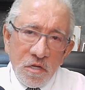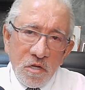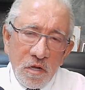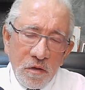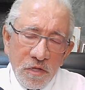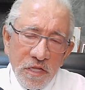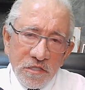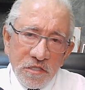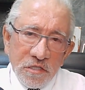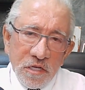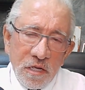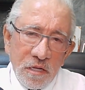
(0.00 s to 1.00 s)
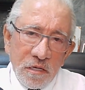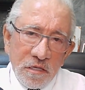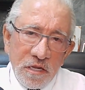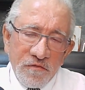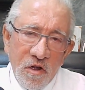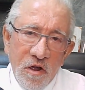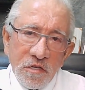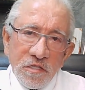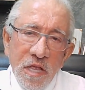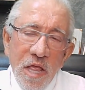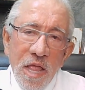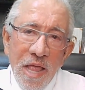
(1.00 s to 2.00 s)
device
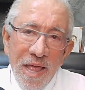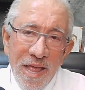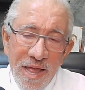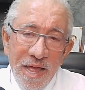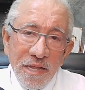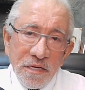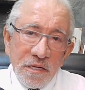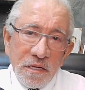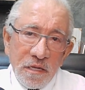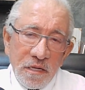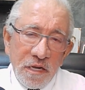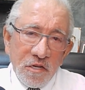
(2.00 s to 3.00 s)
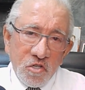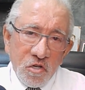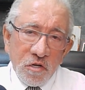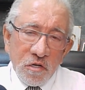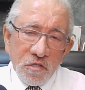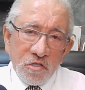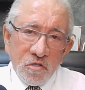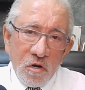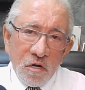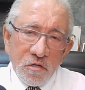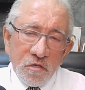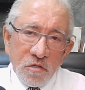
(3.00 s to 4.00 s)
and the internal
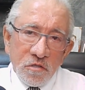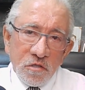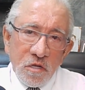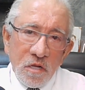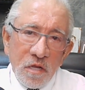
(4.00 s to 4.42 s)
structures.